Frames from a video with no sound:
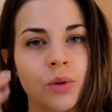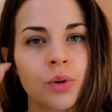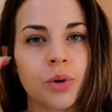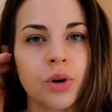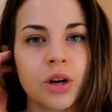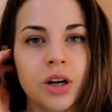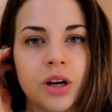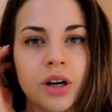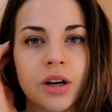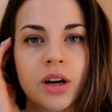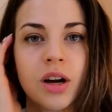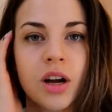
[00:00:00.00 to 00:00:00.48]

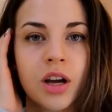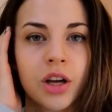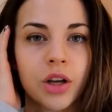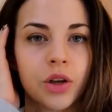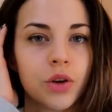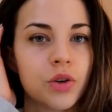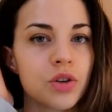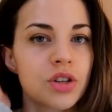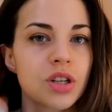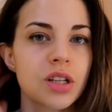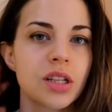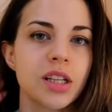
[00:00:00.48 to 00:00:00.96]
or
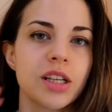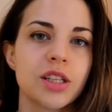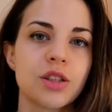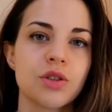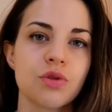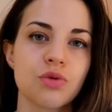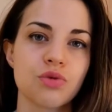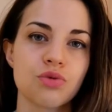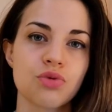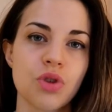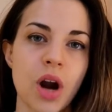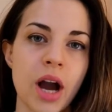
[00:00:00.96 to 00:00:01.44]
usually
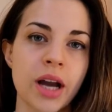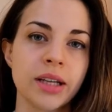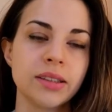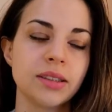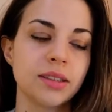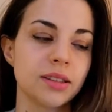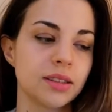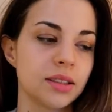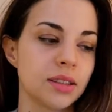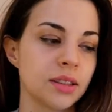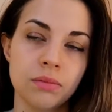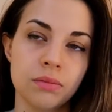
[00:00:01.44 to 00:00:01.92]
it's
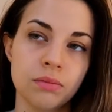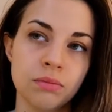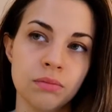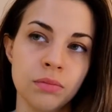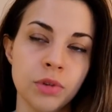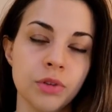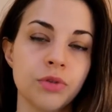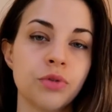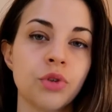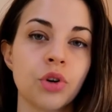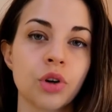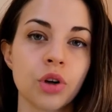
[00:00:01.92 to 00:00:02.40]
right
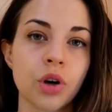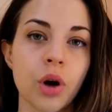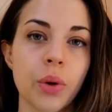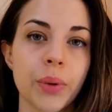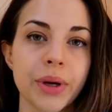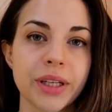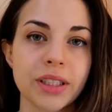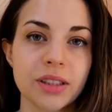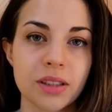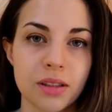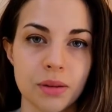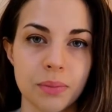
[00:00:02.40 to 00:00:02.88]
before
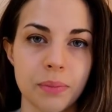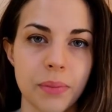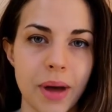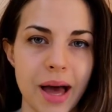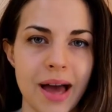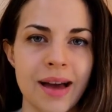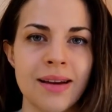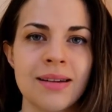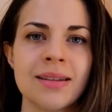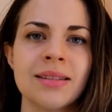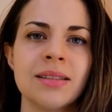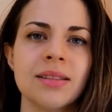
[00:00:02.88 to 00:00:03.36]
going to
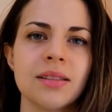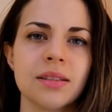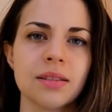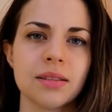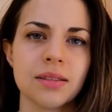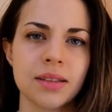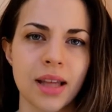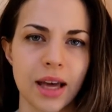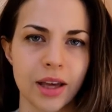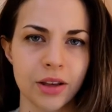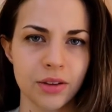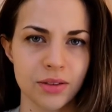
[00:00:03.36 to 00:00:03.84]
bed
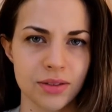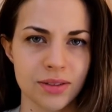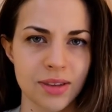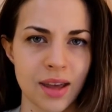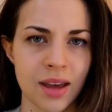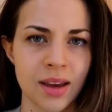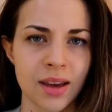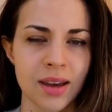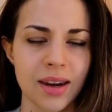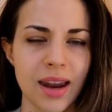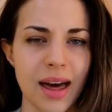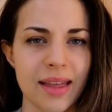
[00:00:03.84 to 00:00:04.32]
that you
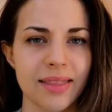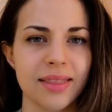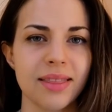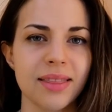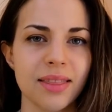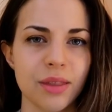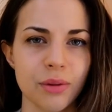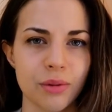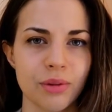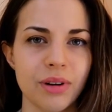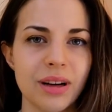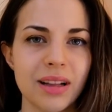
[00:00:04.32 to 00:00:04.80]
say it at
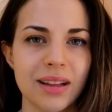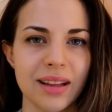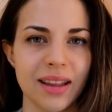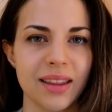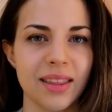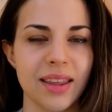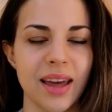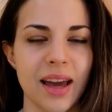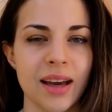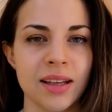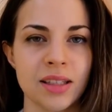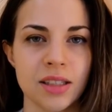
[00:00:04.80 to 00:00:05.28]

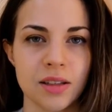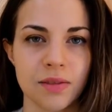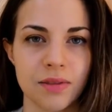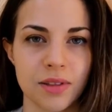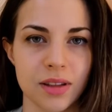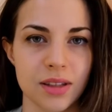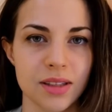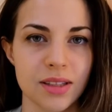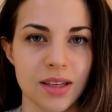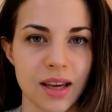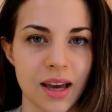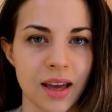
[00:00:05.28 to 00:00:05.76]
really the end
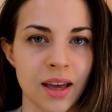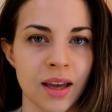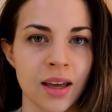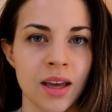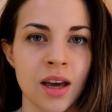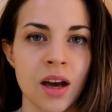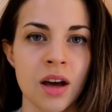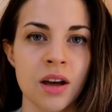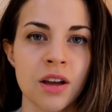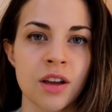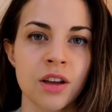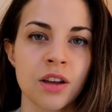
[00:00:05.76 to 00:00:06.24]
of the
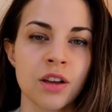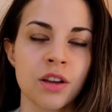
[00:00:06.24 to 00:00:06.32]
day.